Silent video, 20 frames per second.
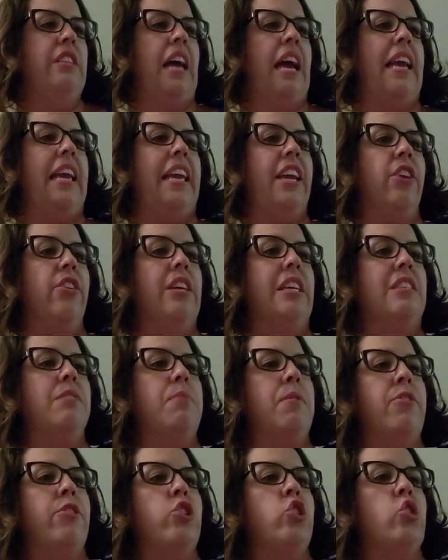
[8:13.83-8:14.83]
I hear his
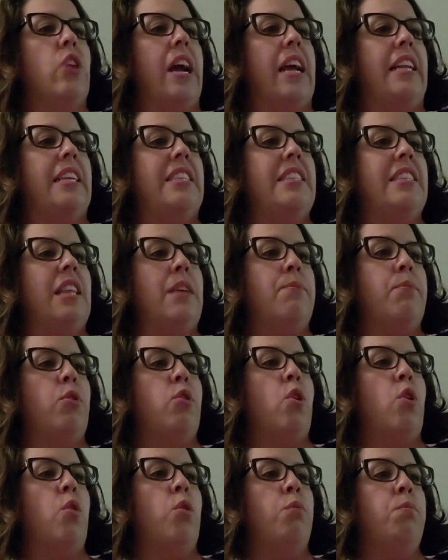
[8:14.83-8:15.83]
mother try to slip
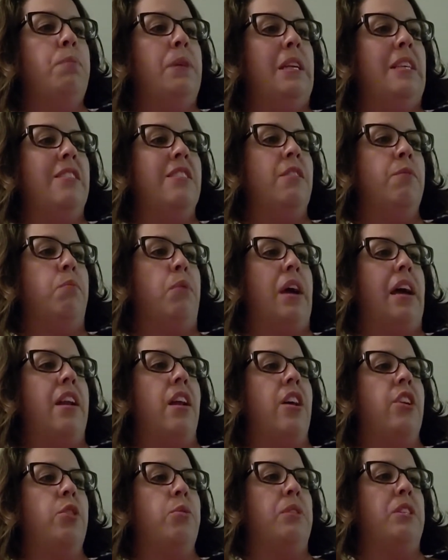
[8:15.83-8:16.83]
her own piece of bread
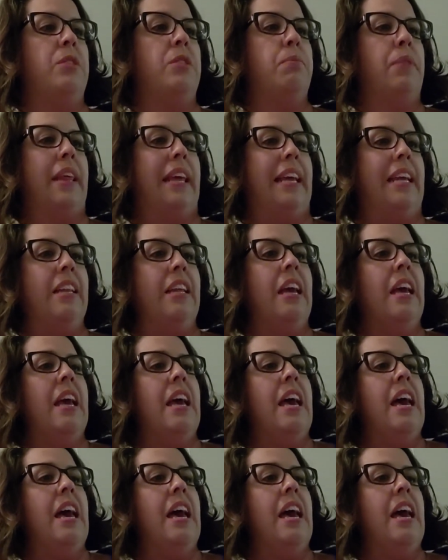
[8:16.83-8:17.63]
onto his plate